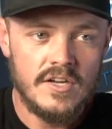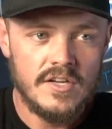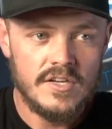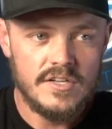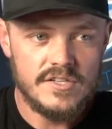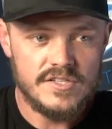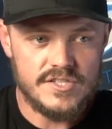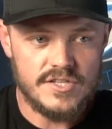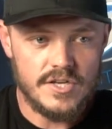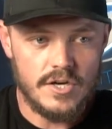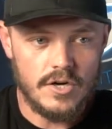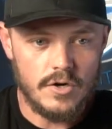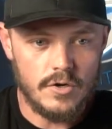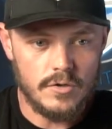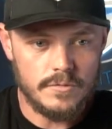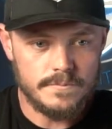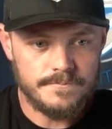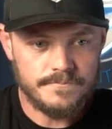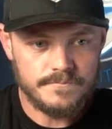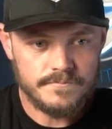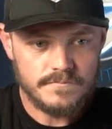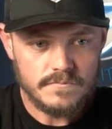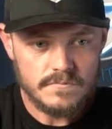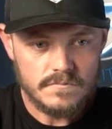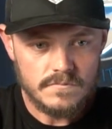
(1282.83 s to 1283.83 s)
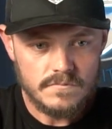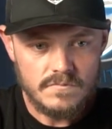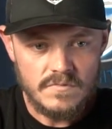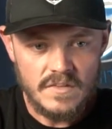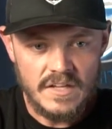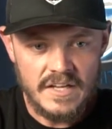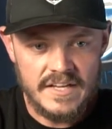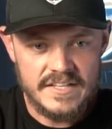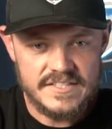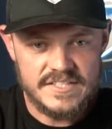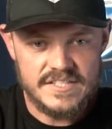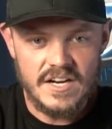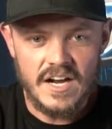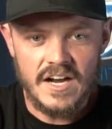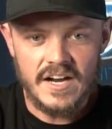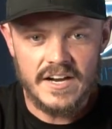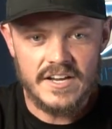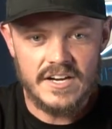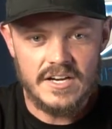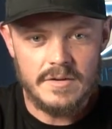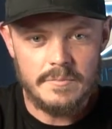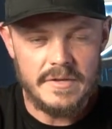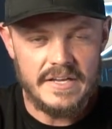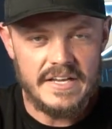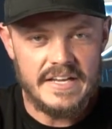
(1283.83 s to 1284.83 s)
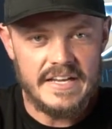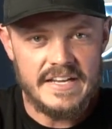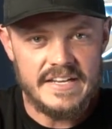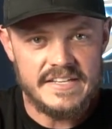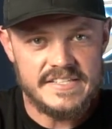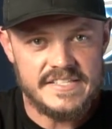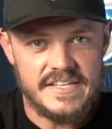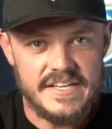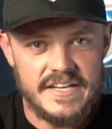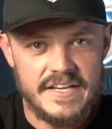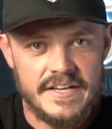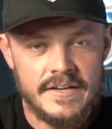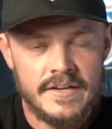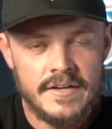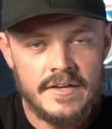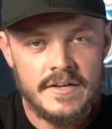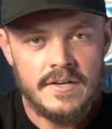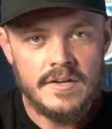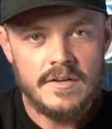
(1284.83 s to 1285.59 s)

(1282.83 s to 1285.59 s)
So it's not going to be easy,